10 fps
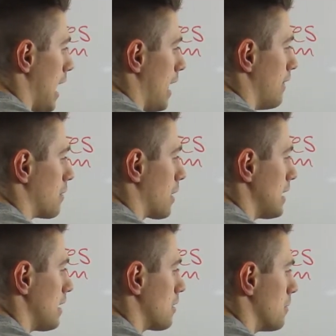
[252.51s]
And then right
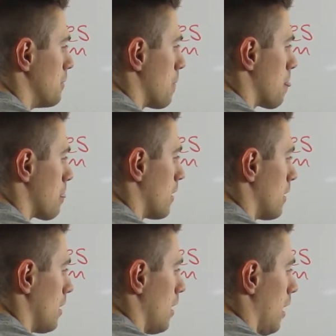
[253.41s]
here,
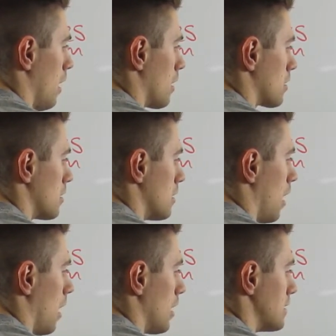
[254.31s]

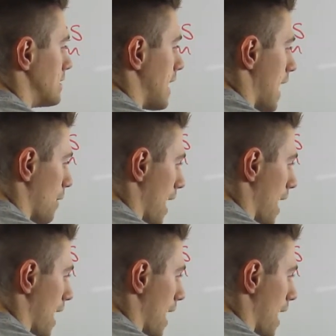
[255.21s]
down